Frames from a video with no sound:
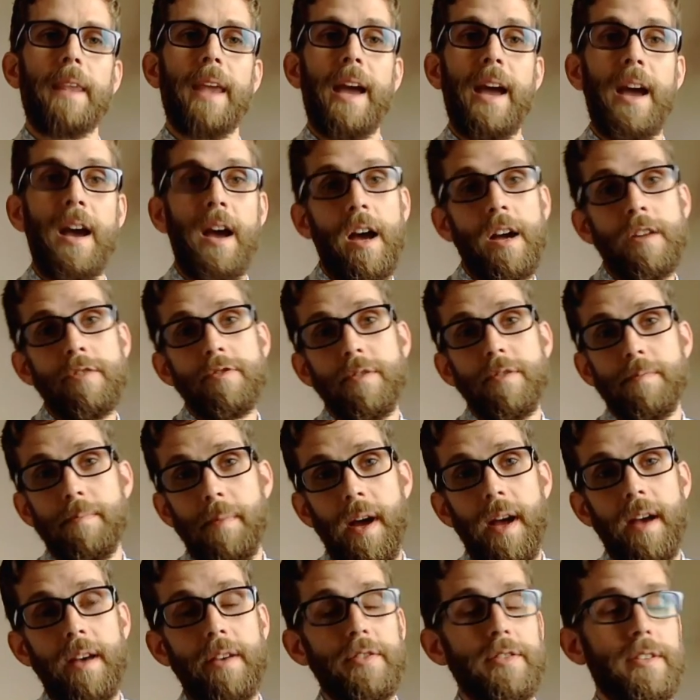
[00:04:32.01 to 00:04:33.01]
100
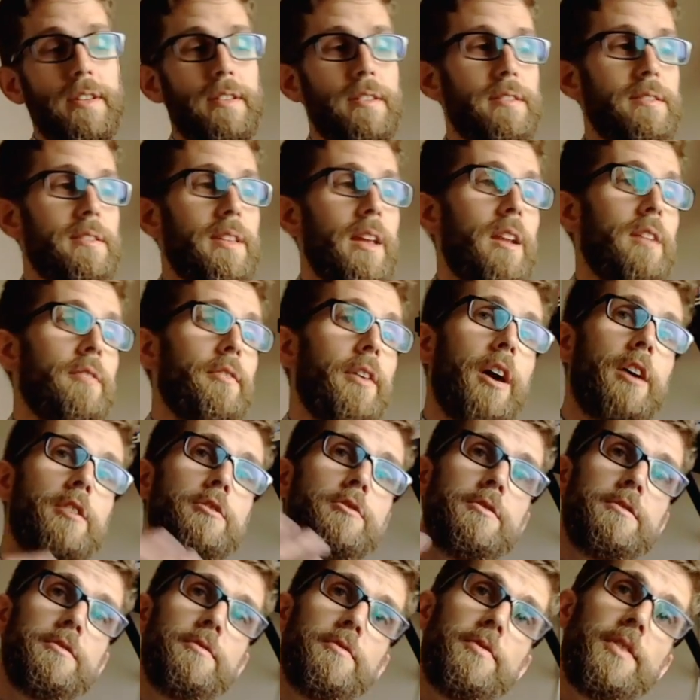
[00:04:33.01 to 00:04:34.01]
miles instead of
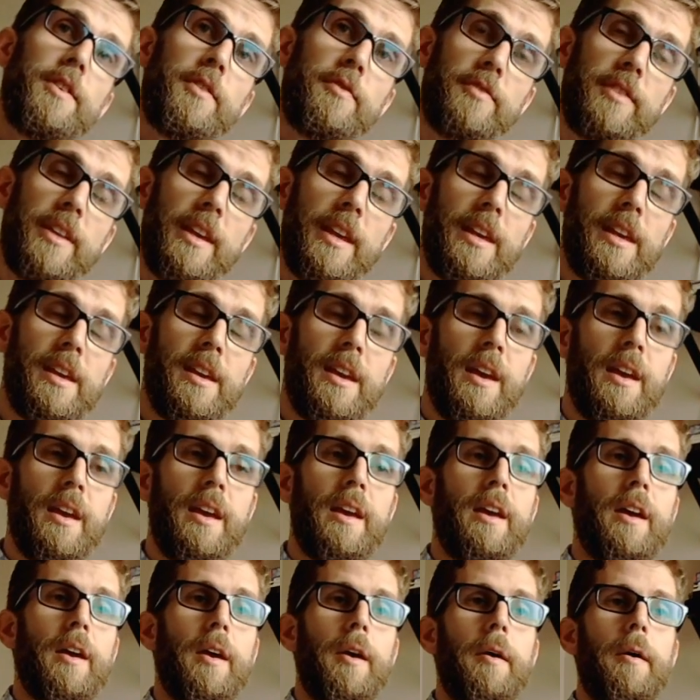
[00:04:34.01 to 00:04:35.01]
150,
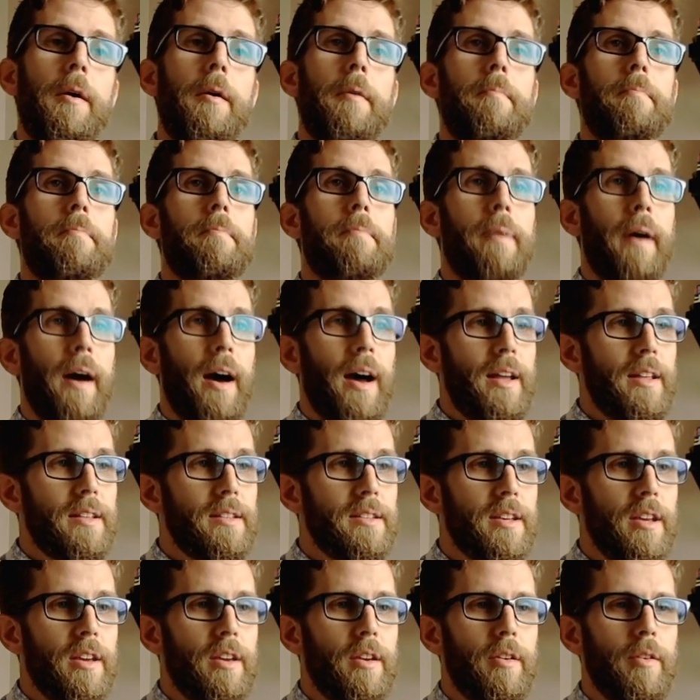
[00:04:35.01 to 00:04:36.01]

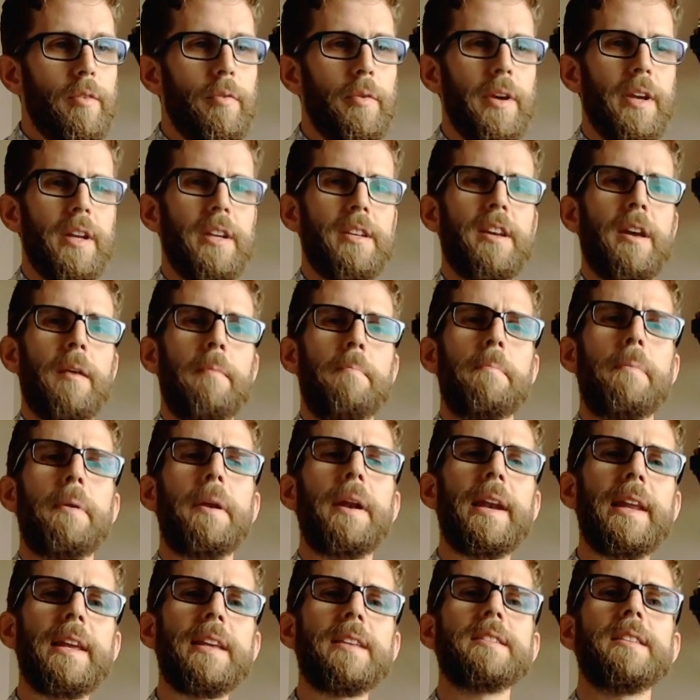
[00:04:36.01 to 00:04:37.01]
but we had
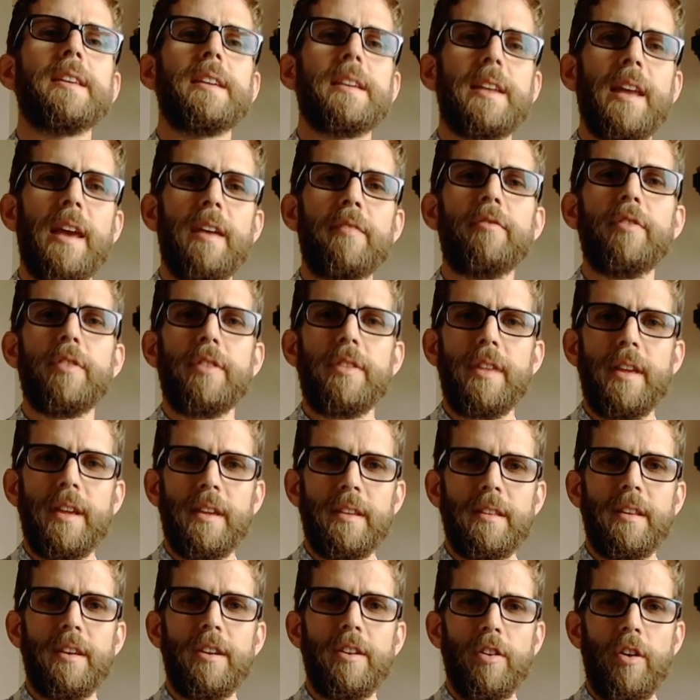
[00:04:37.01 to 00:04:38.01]
completed
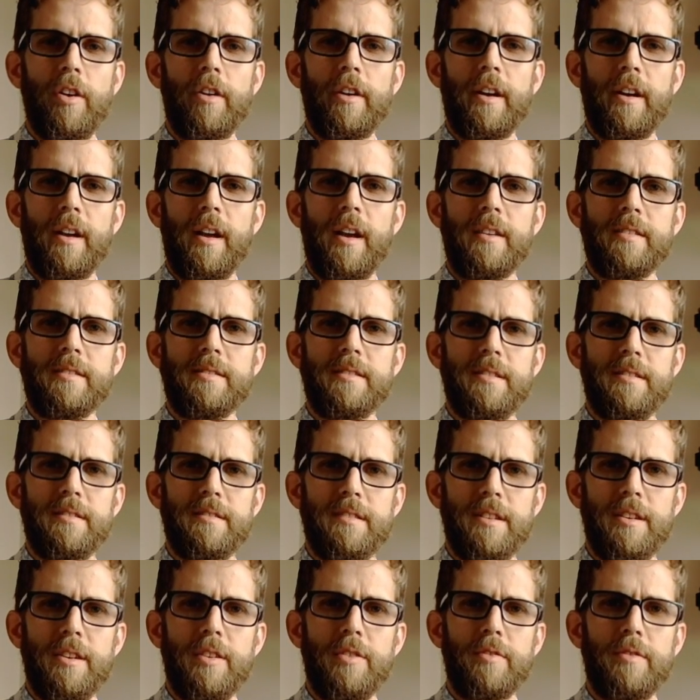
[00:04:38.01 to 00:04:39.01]
everything that God had asked us
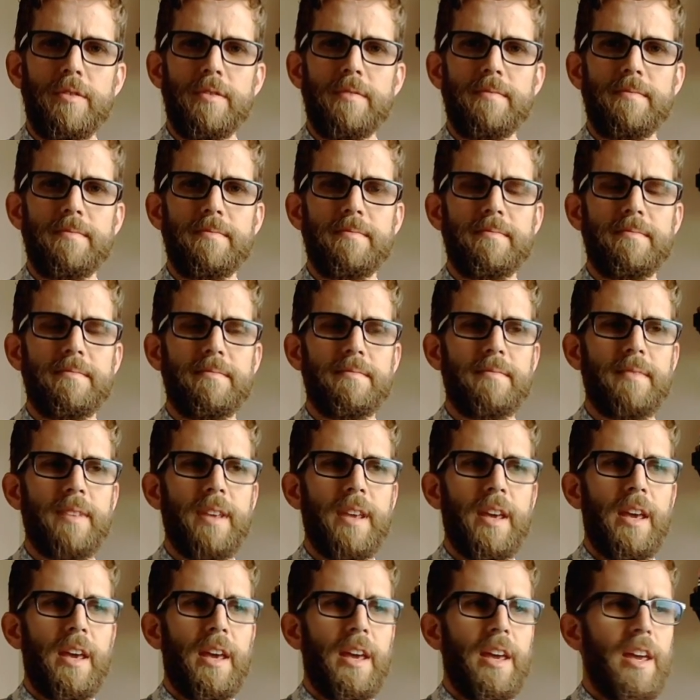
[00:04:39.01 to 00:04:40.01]
to do.
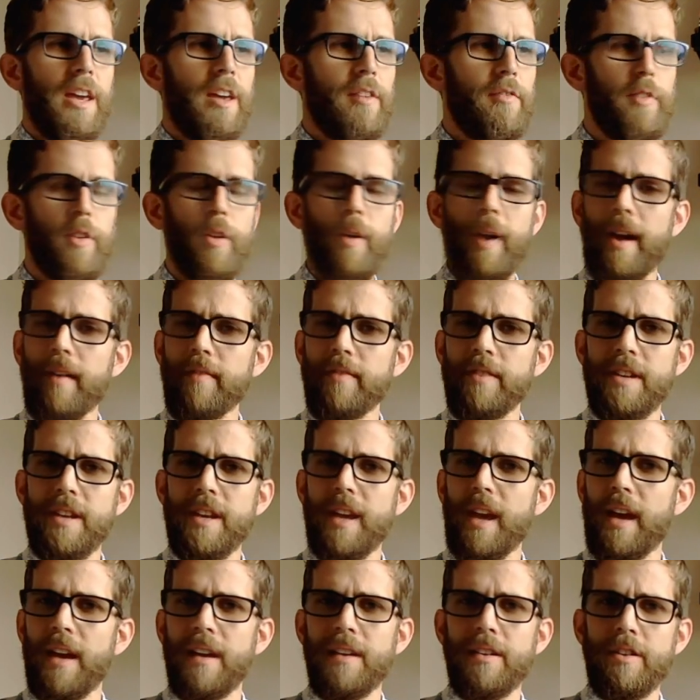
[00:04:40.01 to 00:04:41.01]
If you haven't
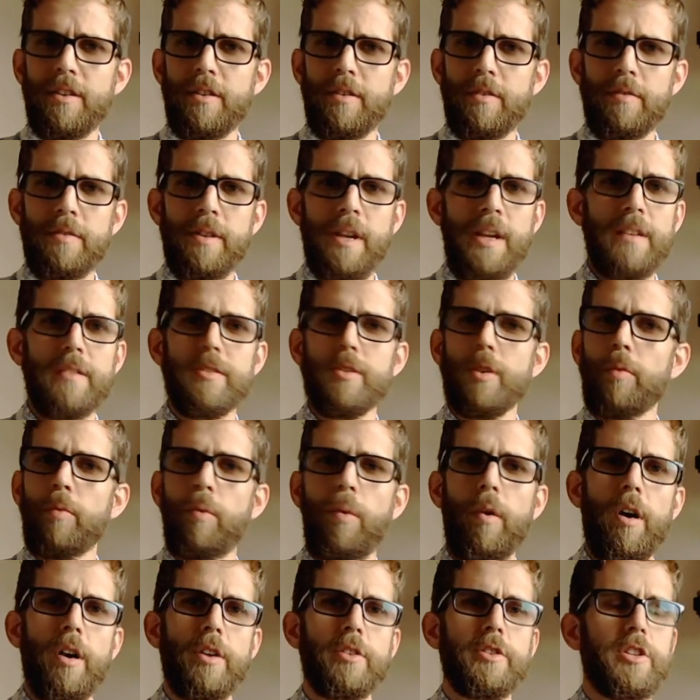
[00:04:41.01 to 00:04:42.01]
yet, you need to
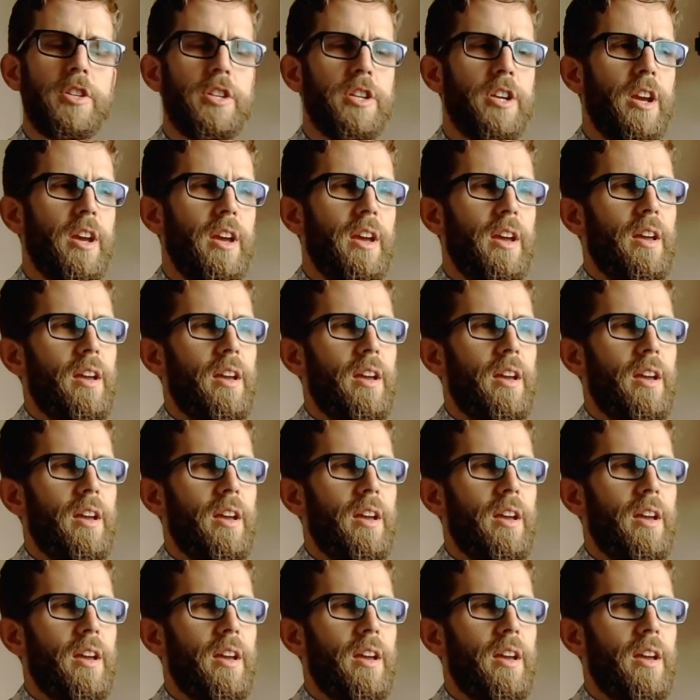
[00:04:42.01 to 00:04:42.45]
watch